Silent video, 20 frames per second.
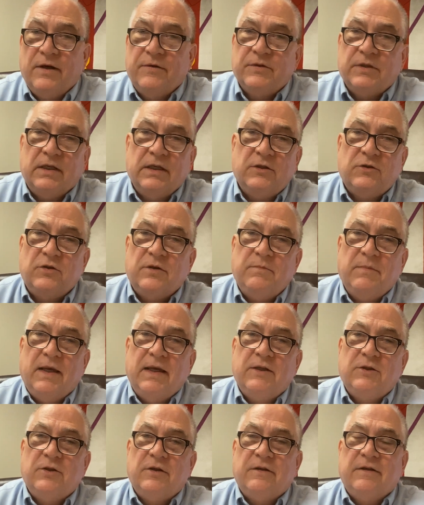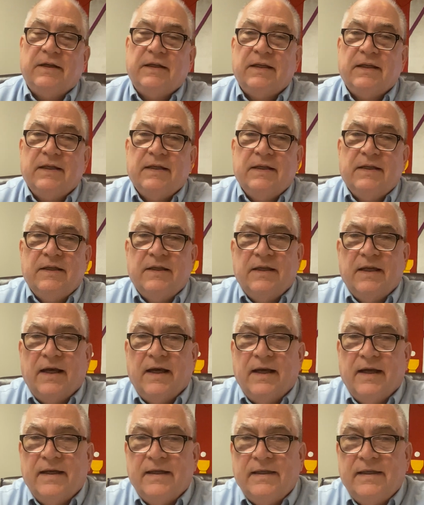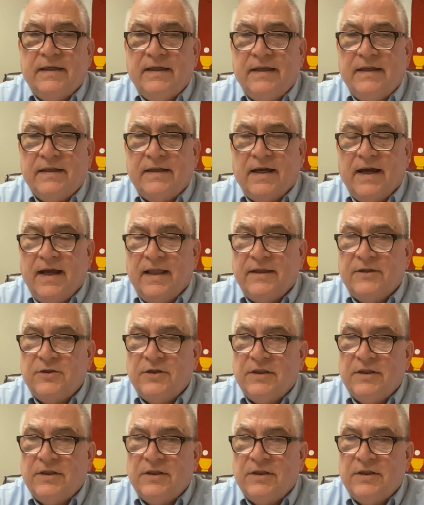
I was a history major and in college.